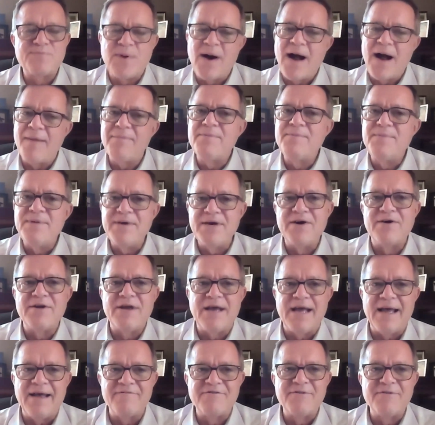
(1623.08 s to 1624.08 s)
probably going
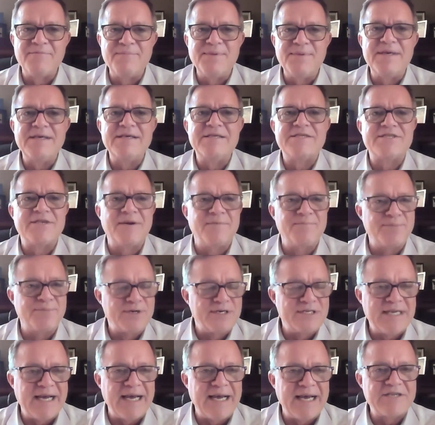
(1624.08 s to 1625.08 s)
to have to be some
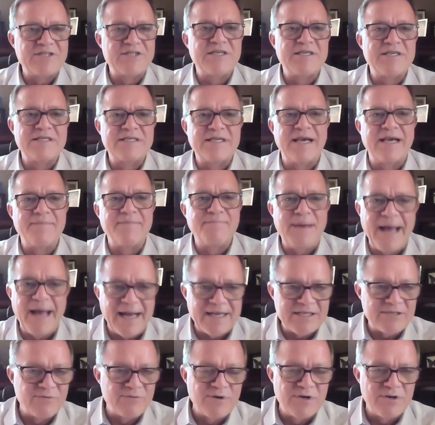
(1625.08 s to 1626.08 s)
protections like
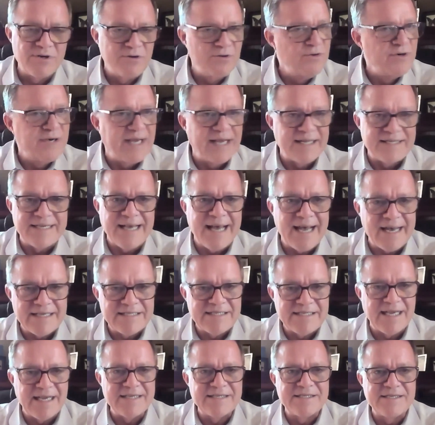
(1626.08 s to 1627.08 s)
password, who gets
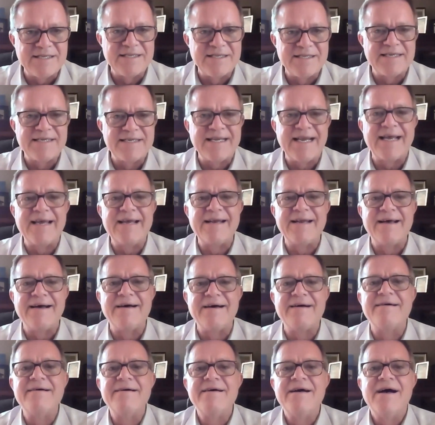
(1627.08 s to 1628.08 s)
access to the
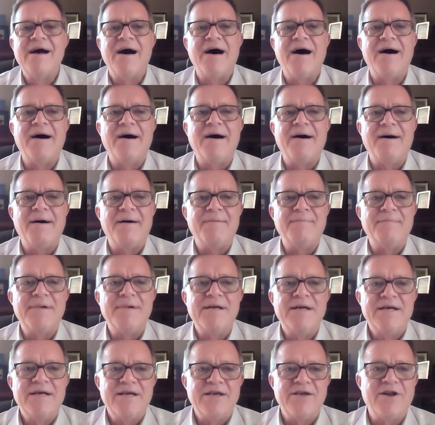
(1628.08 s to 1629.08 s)
data.
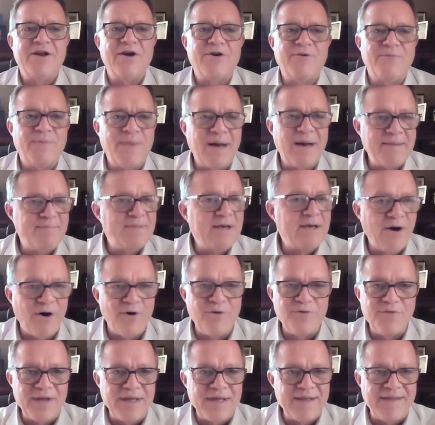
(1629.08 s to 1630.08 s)
It might be
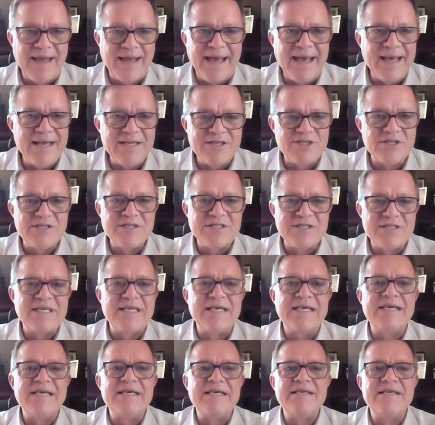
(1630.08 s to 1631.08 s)
only the
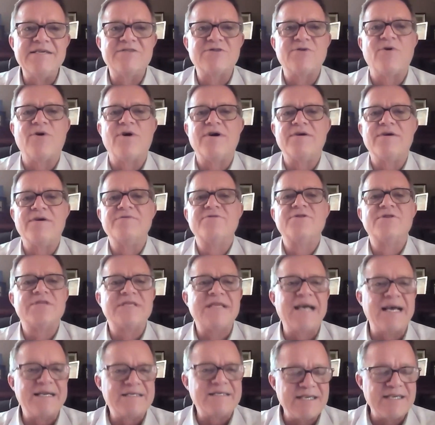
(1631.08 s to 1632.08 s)
agencies or
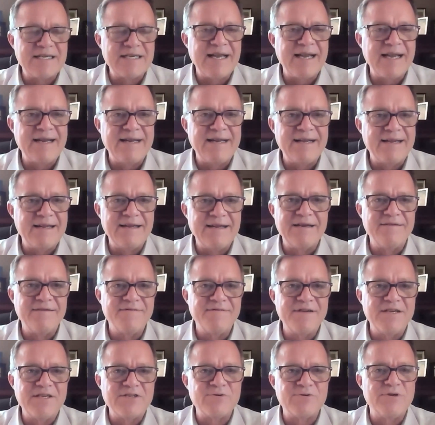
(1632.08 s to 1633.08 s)
designated
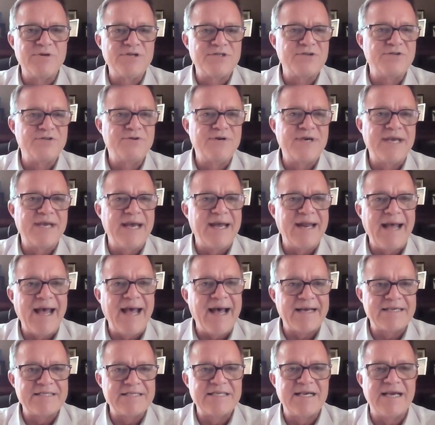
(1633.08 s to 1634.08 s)
individuals who get
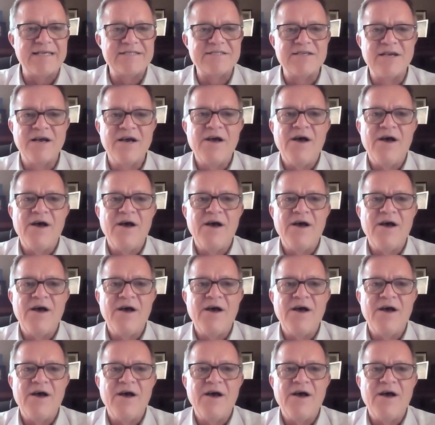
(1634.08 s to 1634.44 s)
access.